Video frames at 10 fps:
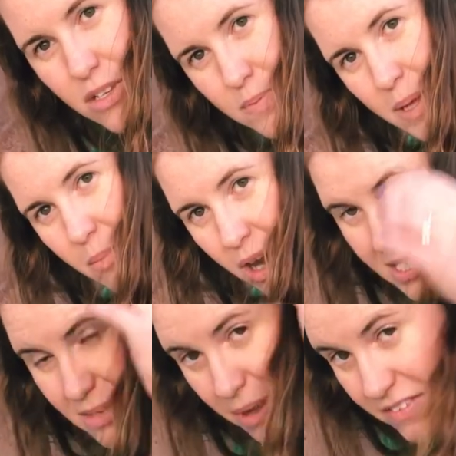use peat
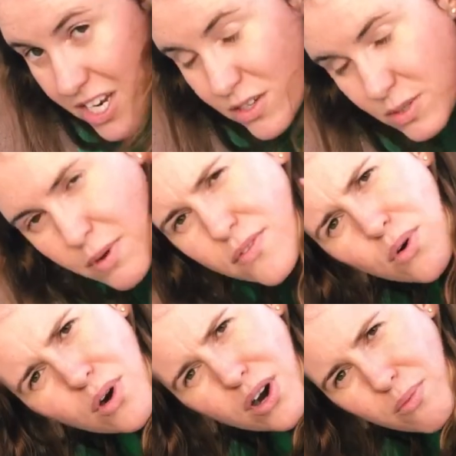moss in my videos
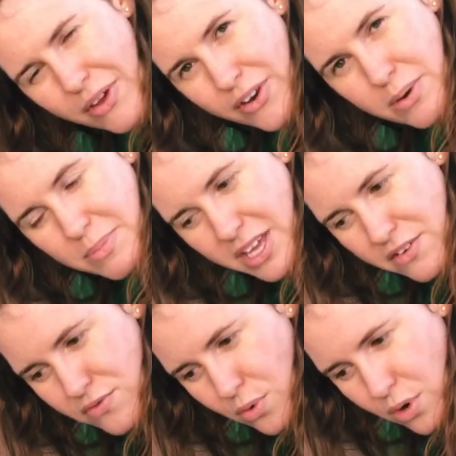before, whether it be
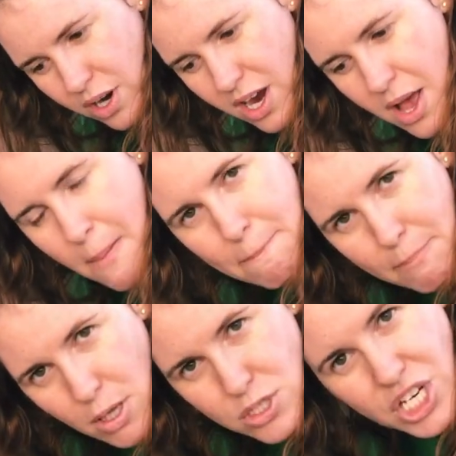for
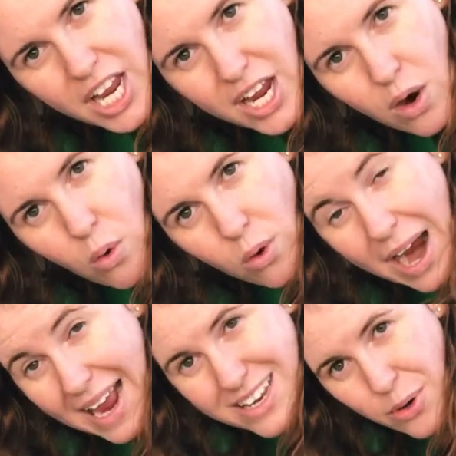mulching or
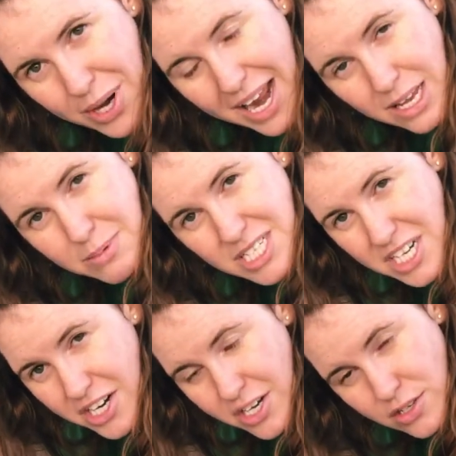adding organic
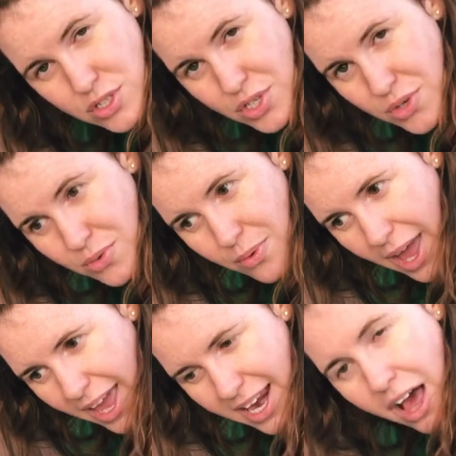material to
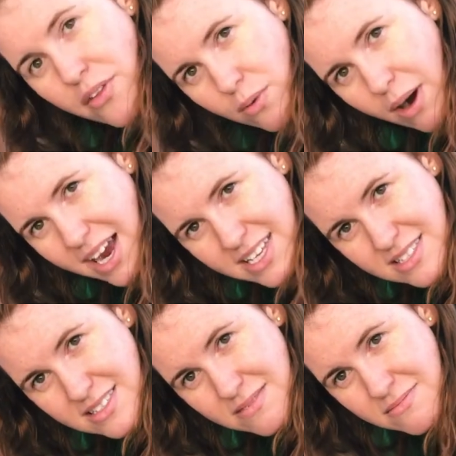an
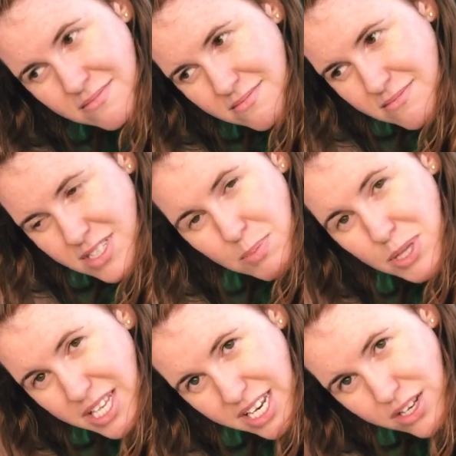otherwise
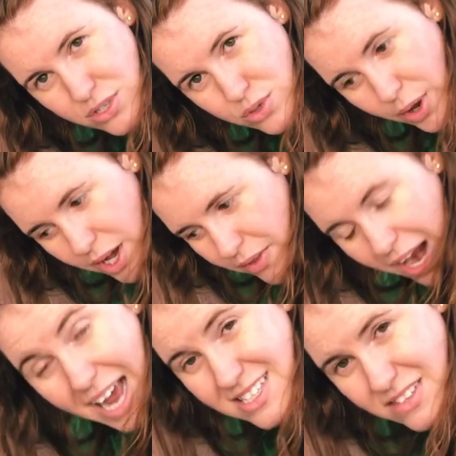depleted soil that
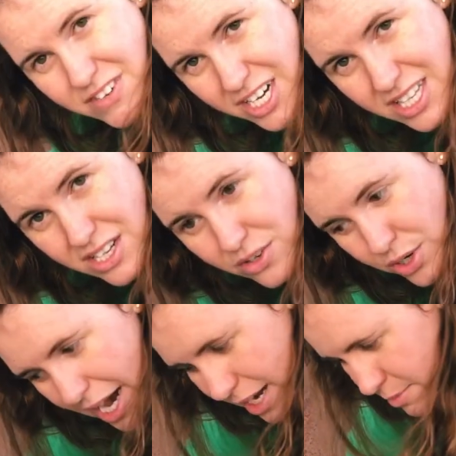has very little organic